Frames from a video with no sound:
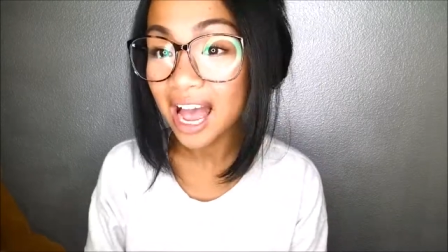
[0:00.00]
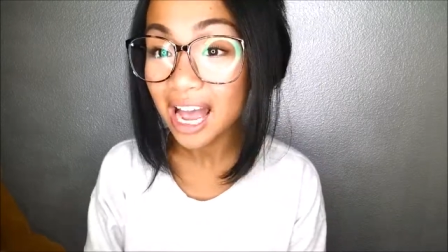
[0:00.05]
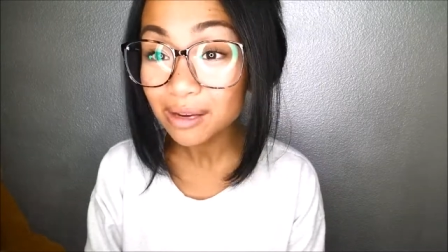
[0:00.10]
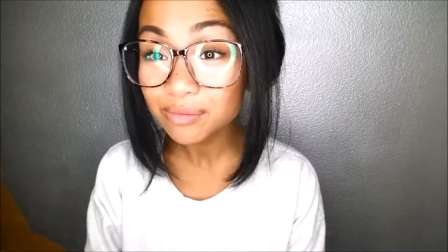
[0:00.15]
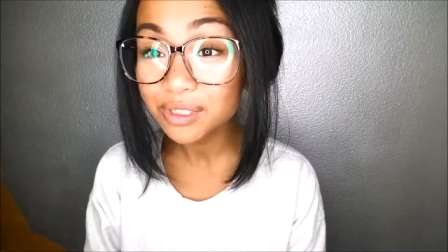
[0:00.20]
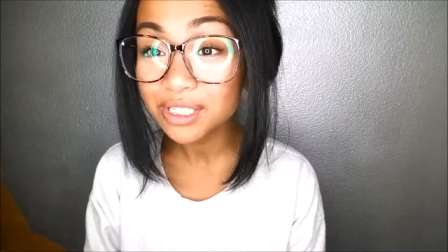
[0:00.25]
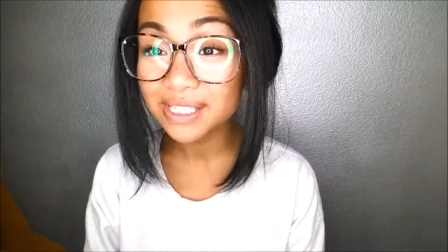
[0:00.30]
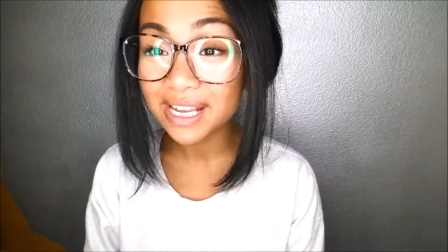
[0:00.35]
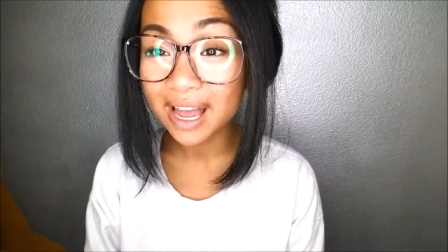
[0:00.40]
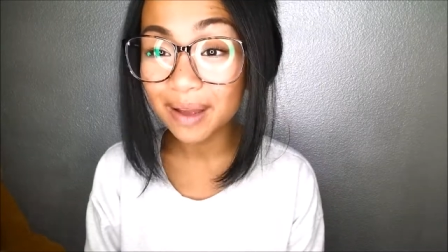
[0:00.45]

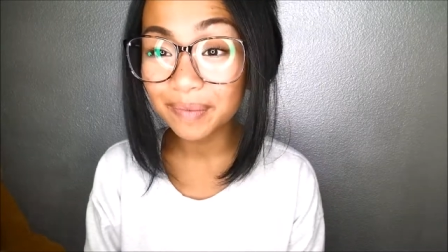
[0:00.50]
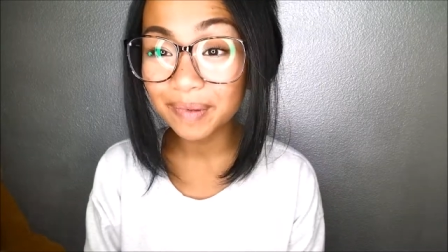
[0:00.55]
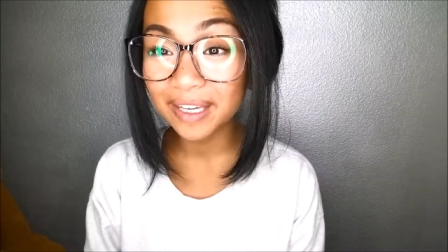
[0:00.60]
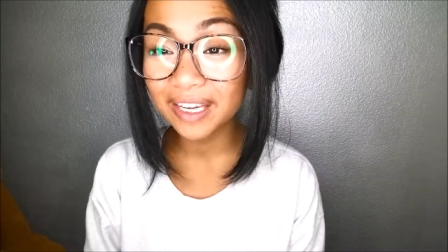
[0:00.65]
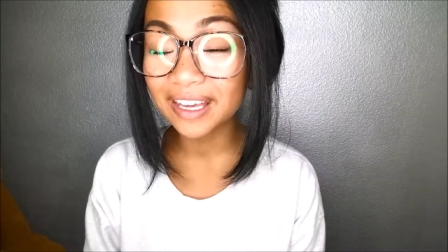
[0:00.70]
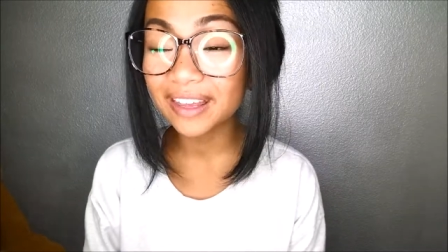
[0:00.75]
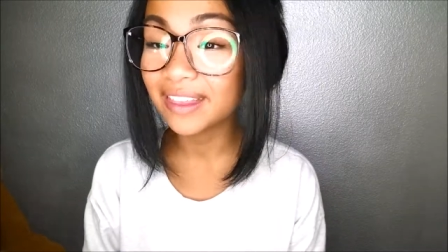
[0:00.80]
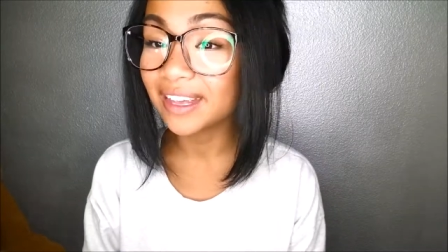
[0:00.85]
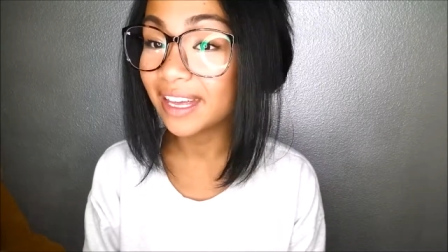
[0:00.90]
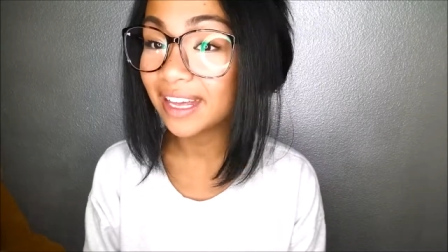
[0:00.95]
I'm just
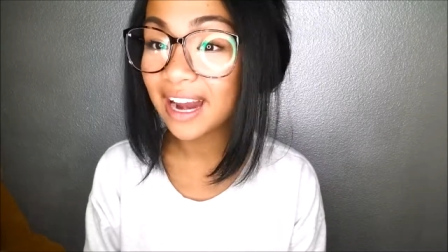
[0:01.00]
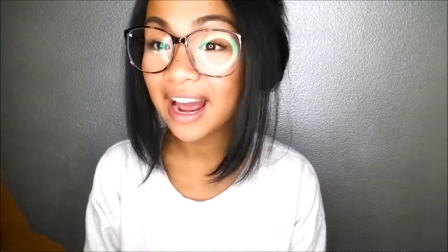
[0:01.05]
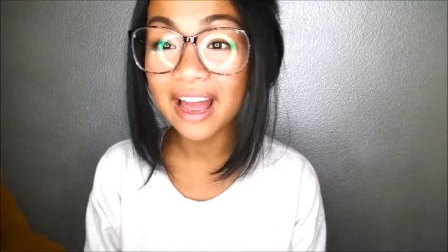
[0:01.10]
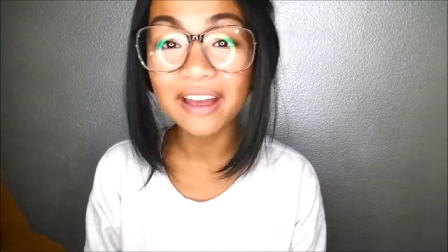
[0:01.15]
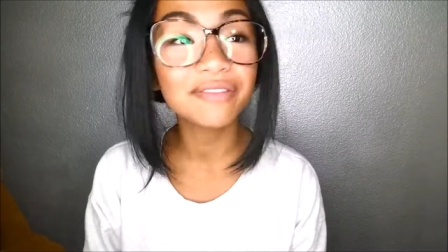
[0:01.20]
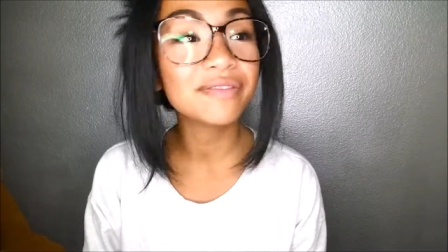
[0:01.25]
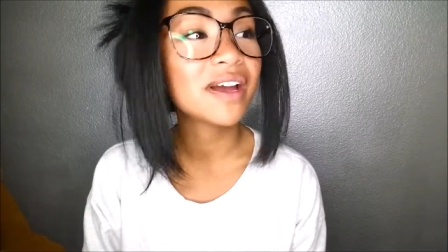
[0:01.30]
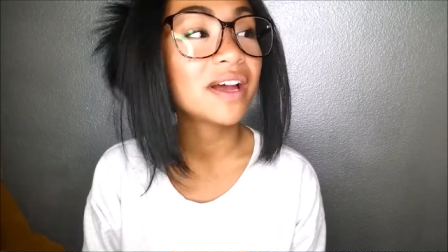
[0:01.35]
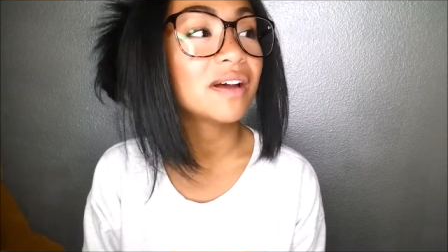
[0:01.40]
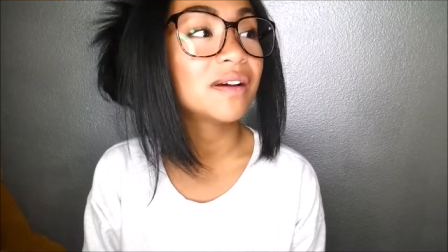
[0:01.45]
happy that
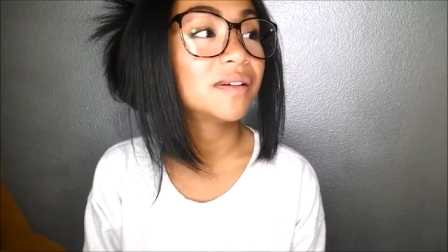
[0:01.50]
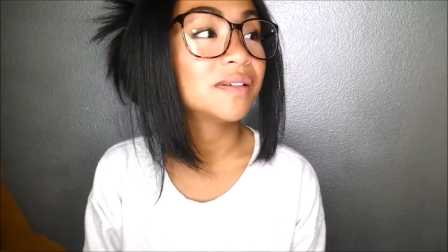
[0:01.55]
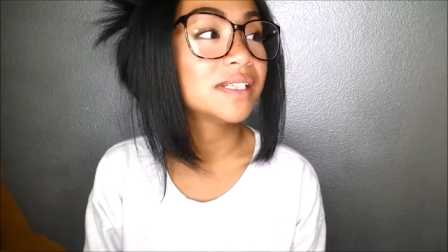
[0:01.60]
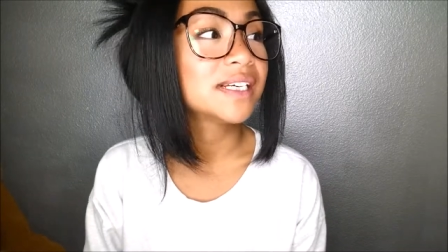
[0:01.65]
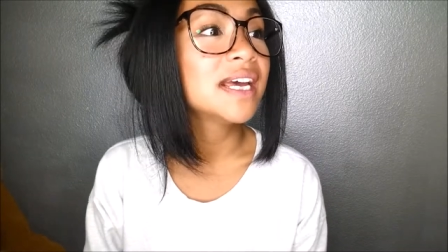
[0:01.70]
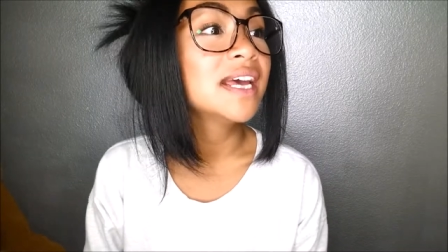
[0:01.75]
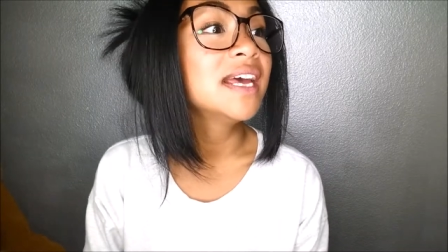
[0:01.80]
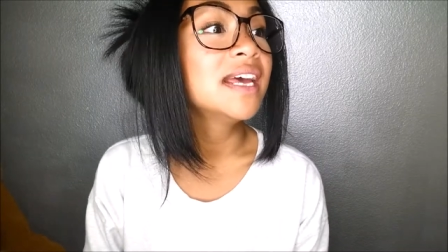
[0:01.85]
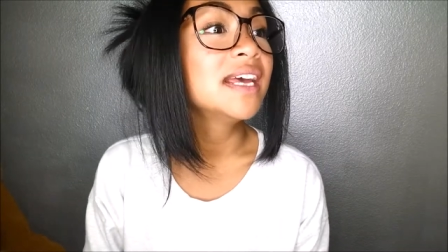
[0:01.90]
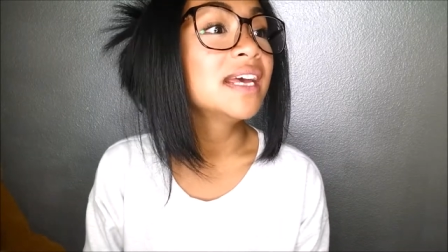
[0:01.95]
I found
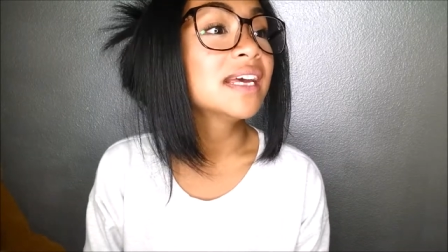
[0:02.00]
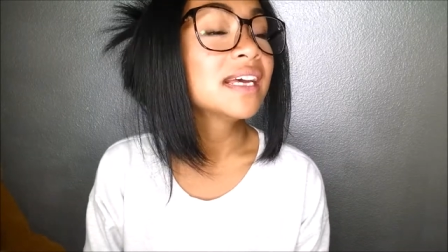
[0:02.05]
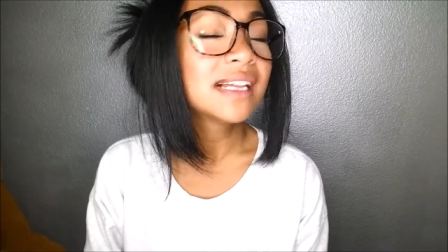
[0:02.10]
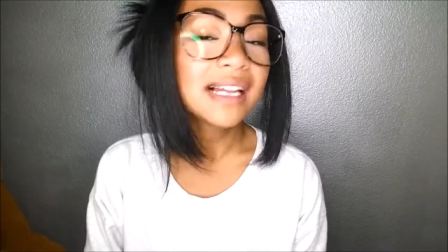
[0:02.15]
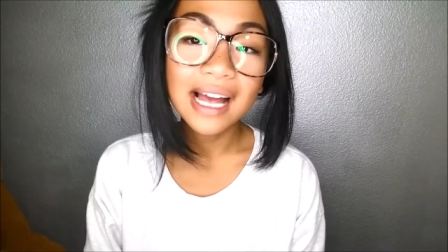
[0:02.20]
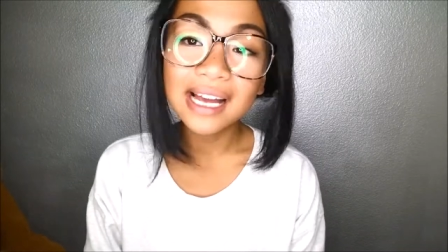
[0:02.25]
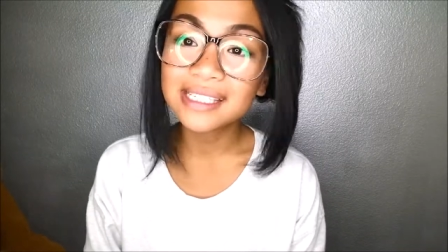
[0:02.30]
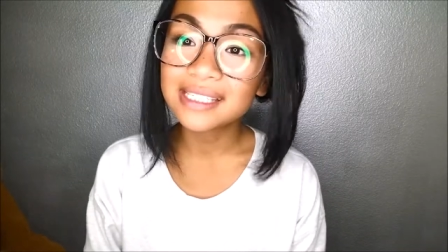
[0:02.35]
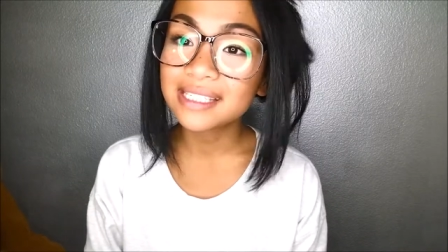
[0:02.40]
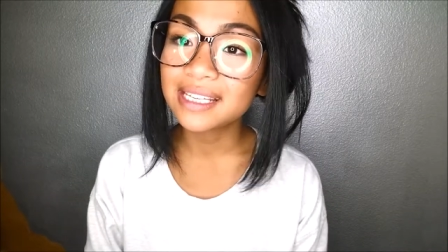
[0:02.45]

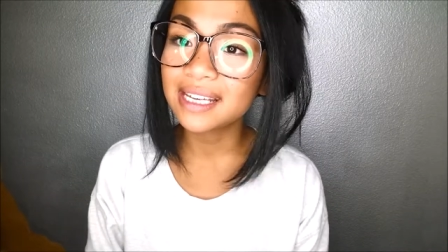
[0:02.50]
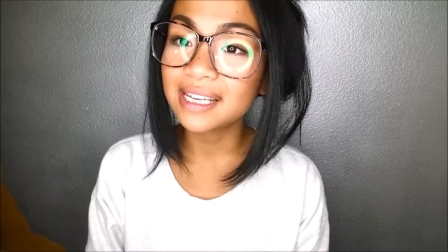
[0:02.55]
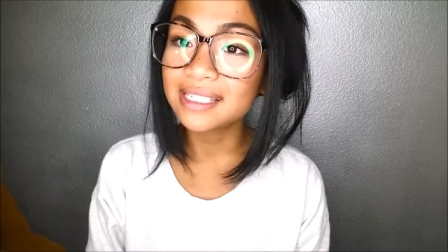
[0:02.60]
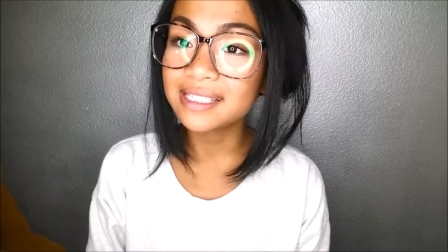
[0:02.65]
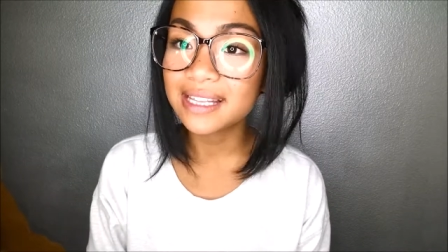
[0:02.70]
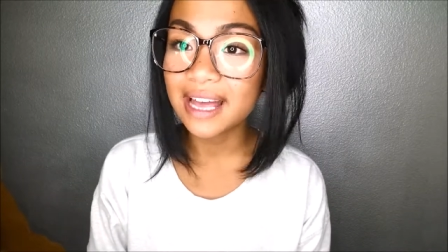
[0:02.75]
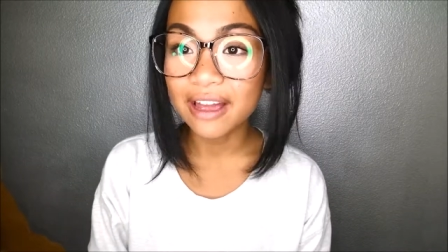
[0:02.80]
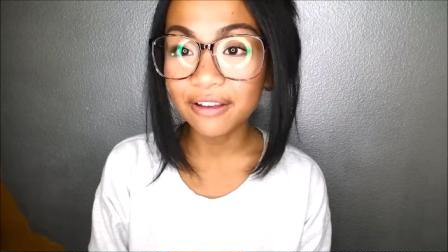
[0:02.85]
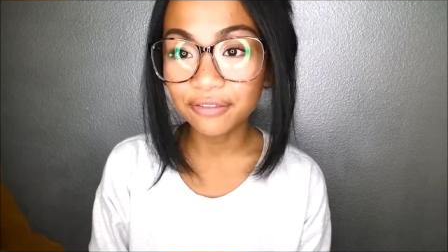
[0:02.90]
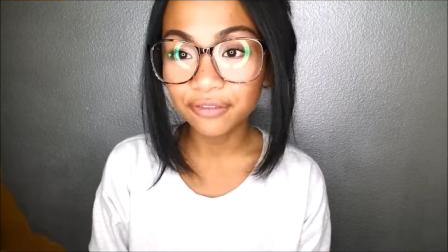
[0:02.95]
glasses
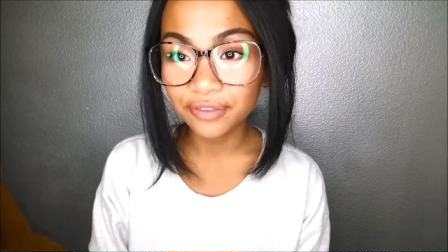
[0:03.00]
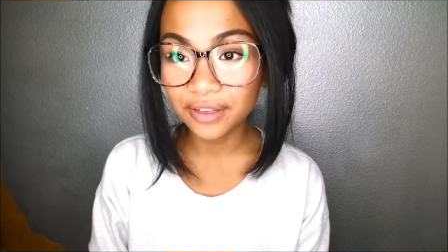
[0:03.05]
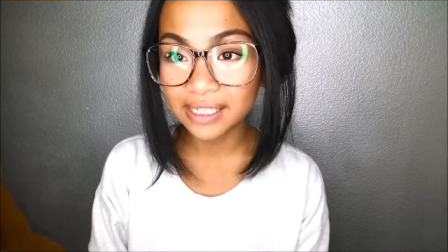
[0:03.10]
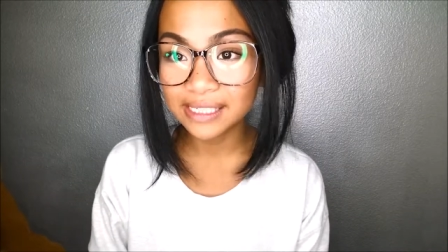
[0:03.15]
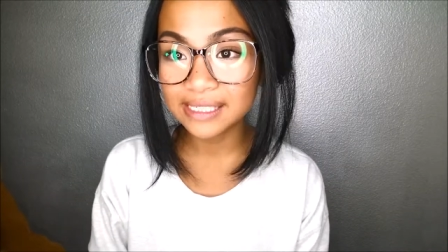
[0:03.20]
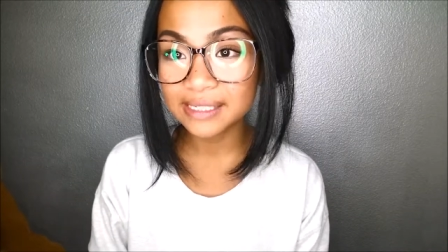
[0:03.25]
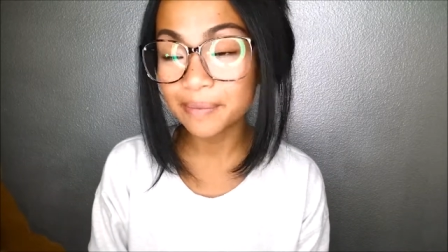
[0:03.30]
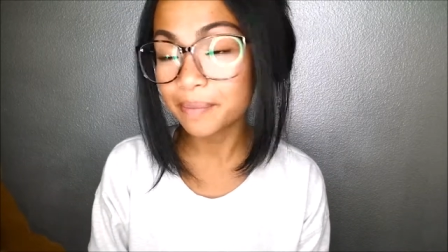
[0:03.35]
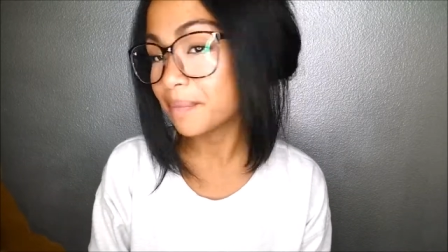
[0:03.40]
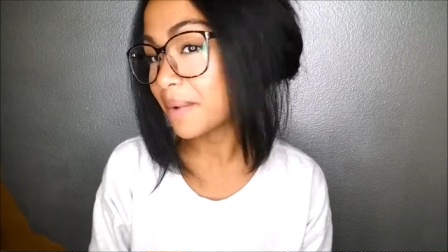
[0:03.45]
that
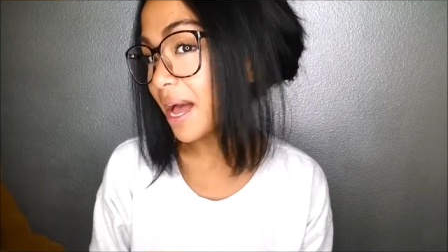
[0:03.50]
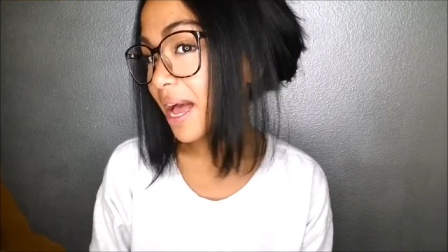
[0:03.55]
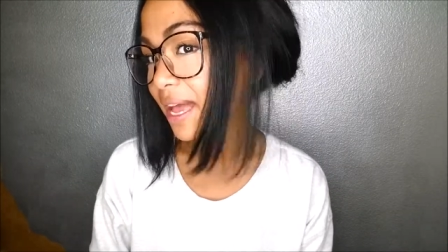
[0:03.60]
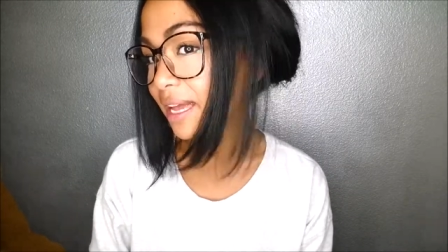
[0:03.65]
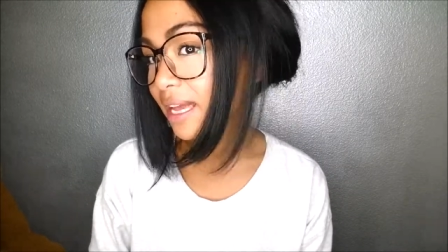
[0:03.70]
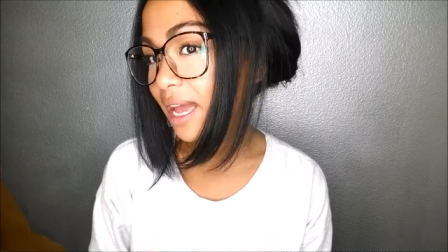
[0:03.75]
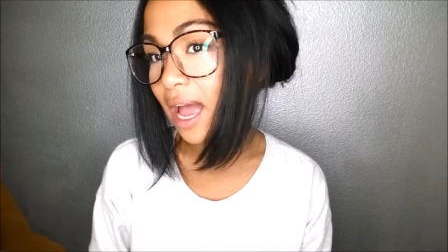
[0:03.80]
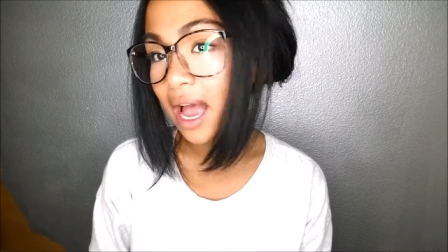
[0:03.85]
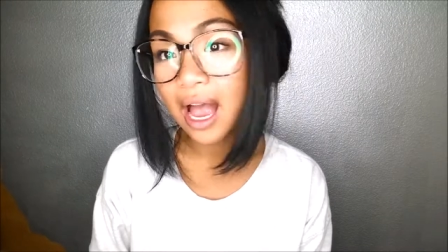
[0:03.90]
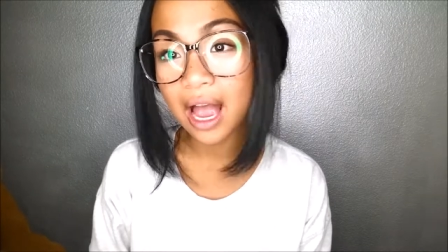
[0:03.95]
fit
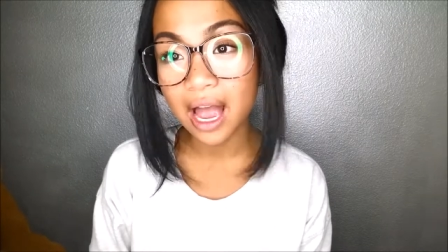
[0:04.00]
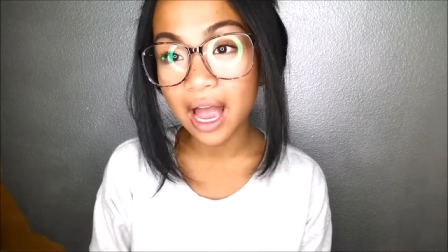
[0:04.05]
my